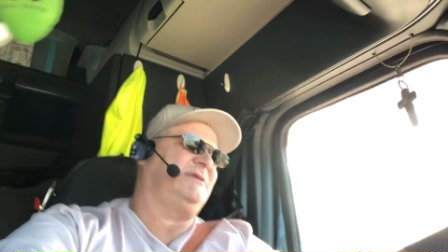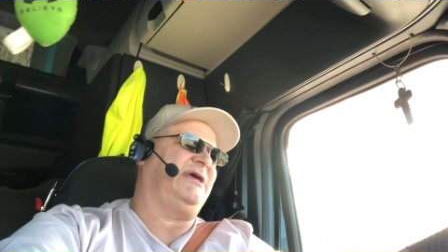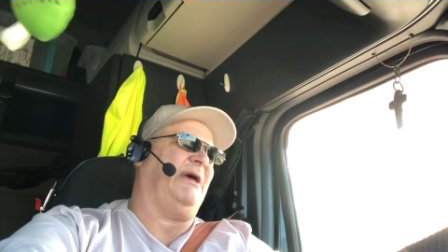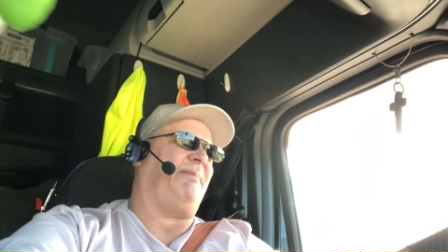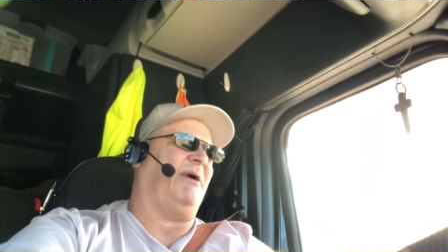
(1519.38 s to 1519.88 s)

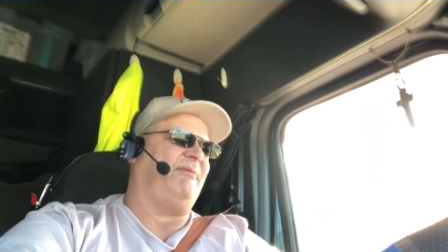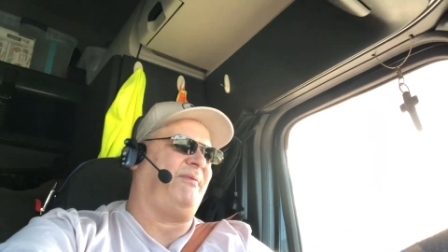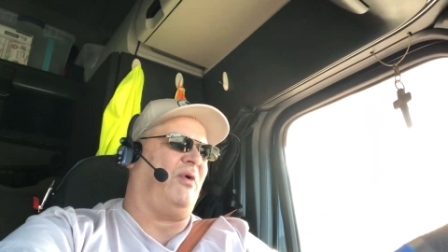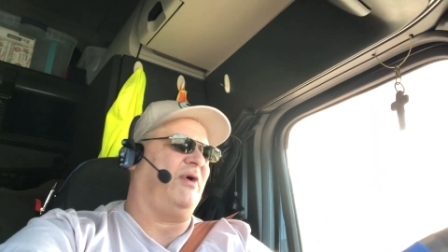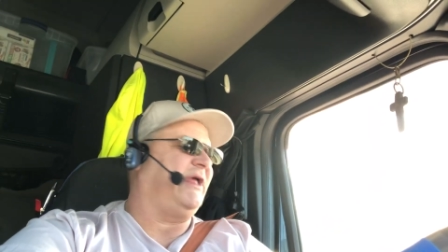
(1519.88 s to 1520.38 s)
get up on
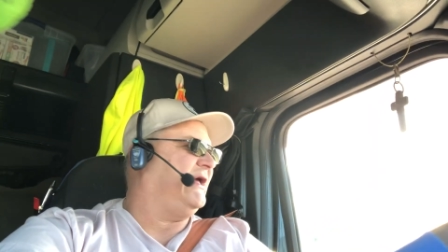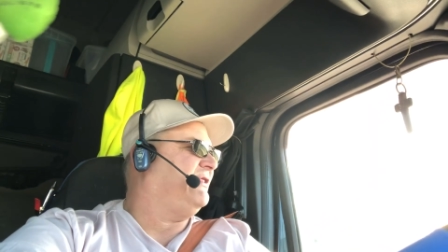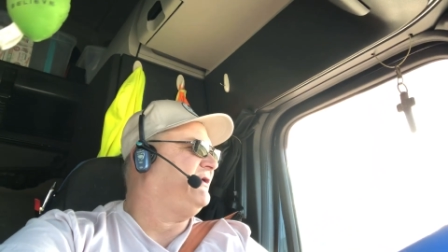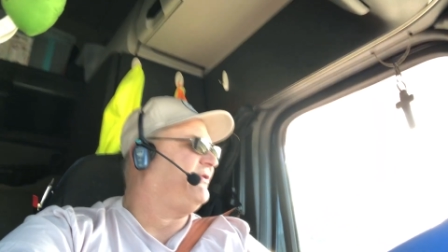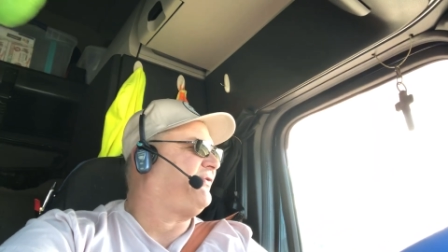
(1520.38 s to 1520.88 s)
40
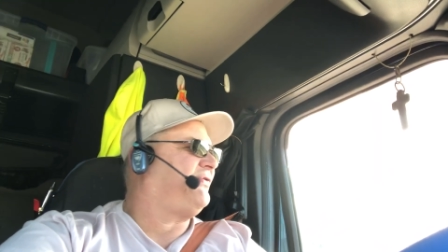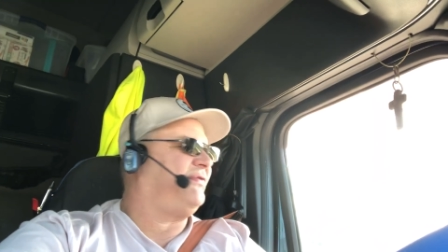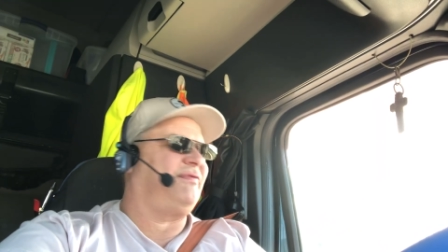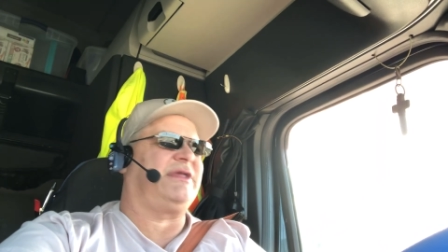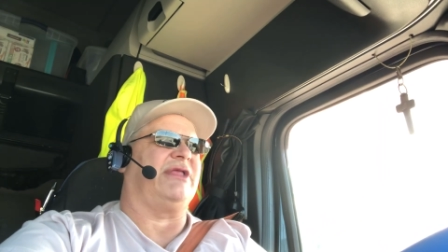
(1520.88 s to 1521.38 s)
and just
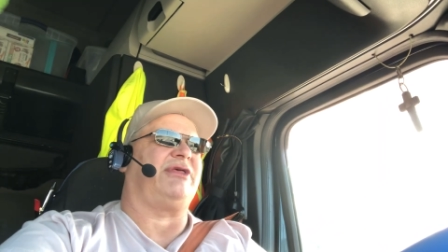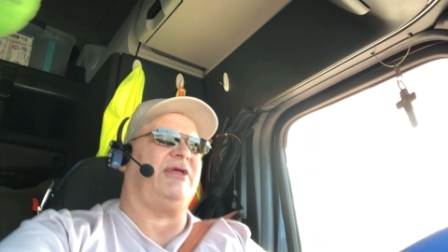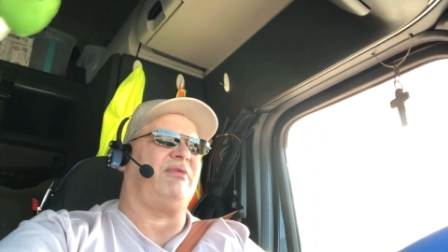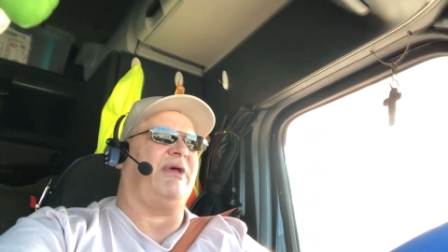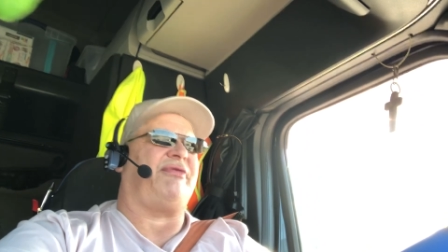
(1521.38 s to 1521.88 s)
get to
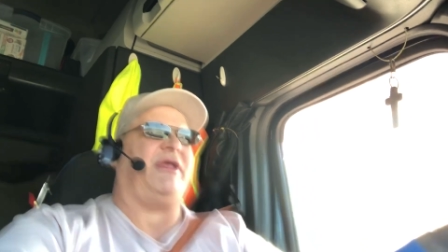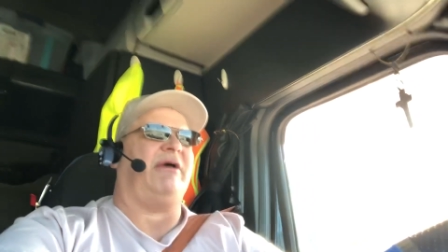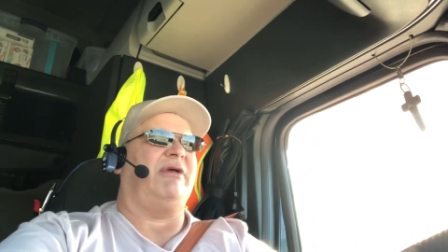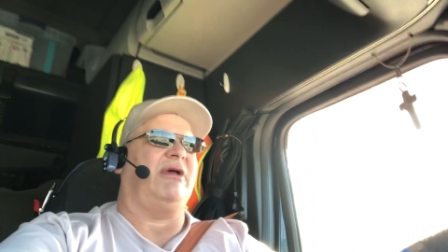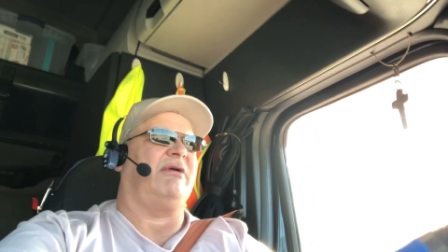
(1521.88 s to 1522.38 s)
the rest
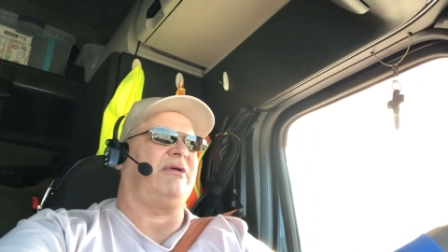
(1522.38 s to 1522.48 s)
area,